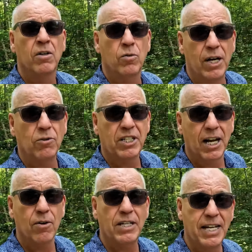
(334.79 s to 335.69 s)
without
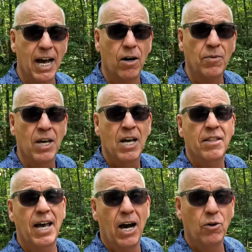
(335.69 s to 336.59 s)
tearing down
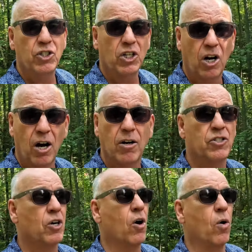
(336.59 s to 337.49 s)
the house of
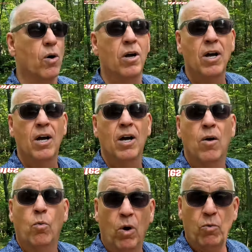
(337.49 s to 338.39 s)
cards or
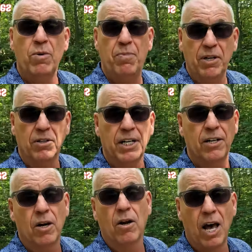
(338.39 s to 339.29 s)
what we build in
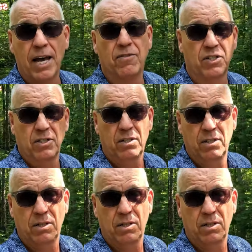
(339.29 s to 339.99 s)
our lives.